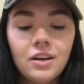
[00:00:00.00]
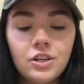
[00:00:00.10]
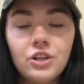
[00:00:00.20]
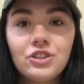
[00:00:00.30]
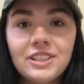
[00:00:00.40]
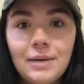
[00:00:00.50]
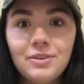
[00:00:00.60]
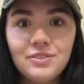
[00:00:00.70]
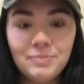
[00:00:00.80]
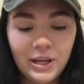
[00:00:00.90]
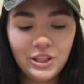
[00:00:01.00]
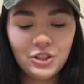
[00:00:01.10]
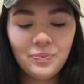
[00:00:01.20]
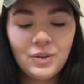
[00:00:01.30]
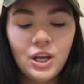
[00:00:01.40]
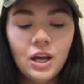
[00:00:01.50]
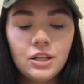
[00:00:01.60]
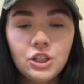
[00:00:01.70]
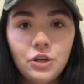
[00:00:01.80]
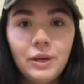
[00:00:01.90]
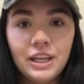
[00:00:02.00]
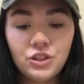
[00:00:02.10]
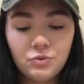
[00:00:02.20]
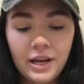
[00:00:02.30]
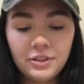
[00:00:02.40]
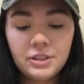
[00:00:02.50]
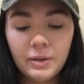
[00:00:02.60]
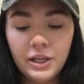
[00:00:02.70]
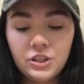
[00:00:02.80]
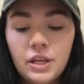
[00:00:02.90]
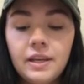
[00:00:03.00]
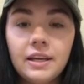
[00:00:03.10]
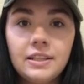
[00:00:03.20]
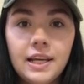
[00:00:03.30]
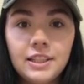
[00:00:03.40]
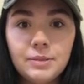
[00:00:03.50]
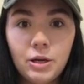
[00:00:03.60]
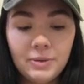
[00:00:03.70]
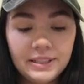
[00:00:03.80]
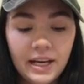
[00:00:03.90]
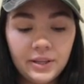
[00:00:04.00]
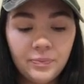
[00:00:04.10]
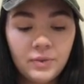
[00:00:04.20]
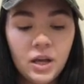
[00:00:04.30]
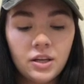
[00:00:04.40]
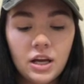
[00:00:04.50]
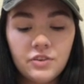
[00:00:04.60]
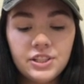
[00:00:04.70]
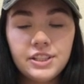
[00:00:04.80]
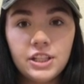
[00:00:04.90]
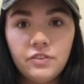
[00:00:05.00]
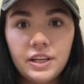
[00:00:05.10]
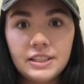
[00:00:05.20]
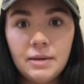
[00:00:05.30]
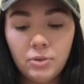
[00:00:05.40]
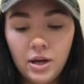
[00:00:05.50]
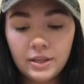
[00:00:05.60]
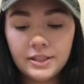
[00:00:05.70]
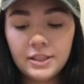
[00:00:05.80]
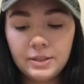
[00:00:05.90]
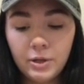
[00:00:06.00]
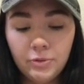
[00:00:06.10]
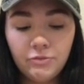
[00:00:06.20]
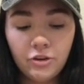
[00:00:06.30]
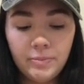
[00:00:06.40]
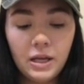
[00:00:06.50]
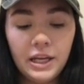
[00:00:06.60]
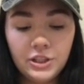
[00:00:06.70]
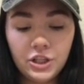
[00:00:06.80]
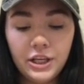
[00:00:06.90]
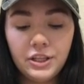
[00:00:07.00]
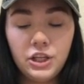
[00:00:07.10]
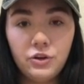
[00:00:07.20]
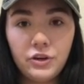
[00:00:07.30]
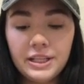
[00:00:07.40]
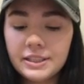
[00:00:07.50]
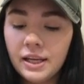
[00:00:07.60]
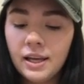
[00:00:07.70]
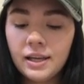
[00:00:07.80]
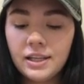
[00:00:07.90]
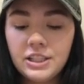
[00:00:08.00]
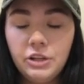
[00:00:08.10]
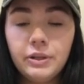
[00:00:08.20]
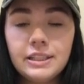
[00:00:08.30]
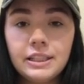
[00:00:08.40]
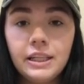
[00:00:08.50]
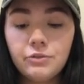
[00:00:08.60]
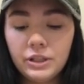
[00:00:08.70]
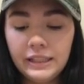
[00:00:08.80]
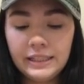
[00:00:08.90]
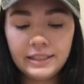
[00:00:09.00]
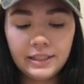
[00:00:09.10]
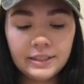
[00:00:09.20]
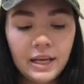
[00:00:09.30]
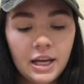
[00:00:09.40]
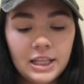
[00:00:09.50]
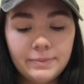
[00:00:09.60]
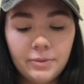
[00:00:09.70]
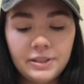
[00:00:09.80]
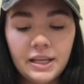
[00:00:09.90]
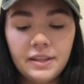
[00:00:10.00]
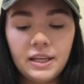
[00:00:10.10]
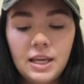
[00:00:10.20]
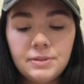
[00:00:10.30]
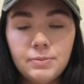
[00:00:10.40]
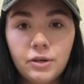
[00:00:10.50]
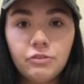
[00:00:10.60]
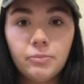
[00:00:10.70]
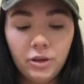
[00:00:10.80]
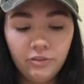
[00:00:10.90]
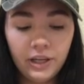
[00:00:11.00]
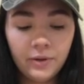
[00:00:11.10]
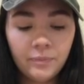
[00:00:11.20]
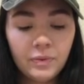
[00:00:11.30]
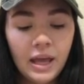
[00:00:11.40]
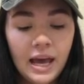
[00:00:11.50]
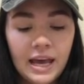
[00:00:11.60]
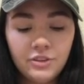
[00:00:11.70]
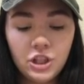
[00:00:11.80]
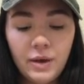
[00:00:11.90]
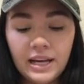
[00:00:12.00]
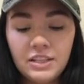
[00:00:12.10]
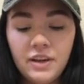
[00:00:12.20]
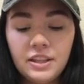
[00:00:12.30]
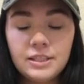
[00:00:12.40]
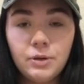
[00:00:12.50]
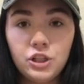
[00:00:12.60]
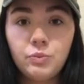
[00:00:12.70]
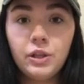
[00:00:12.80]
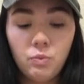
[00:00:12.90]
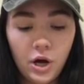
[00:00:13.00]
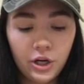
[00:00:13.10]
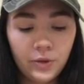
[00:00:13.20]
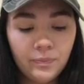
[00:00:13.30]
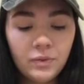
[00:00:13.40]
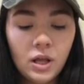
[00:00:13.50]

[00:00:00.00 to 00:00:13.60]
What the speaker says: Contraceptive sponge. 2-inch round sponge that contains spermicide. Covers the cervix and blocks the sperm from entering the uterus. Continuously releases a spermicide that keeps sperm from moving. Have to activate the sponge with water.